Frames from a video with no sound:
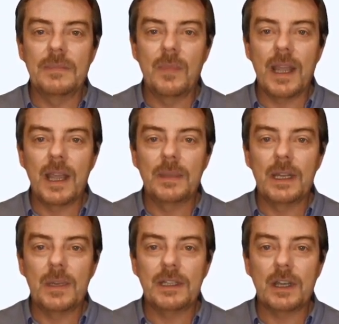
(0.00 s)
We hope
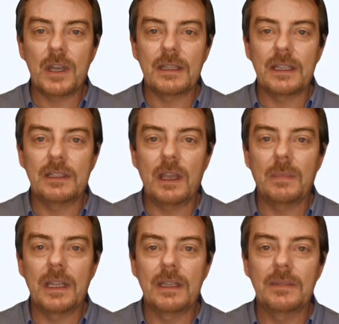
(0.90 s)
you enjoyed this
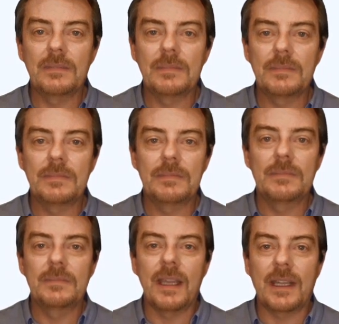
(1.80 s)
topic,
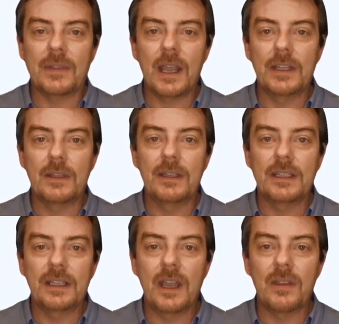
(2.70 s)
and invite you to
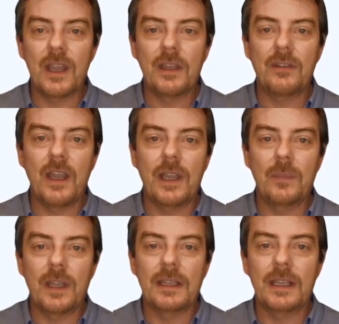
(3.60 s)
discover other
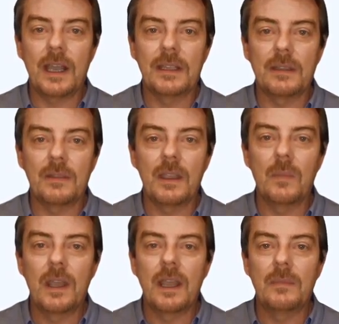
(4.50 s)
valuable insights that
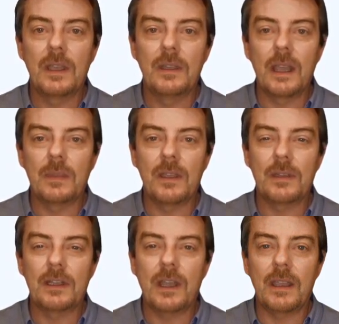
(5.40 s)
we have built up over
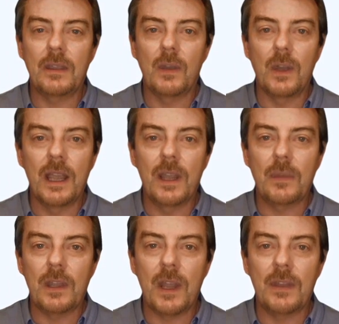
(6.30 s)
time on our
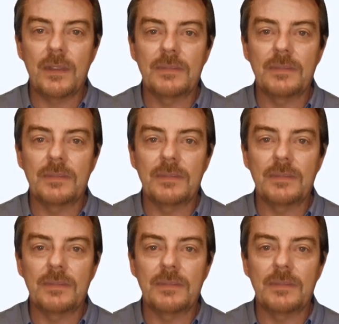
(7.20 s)
blog.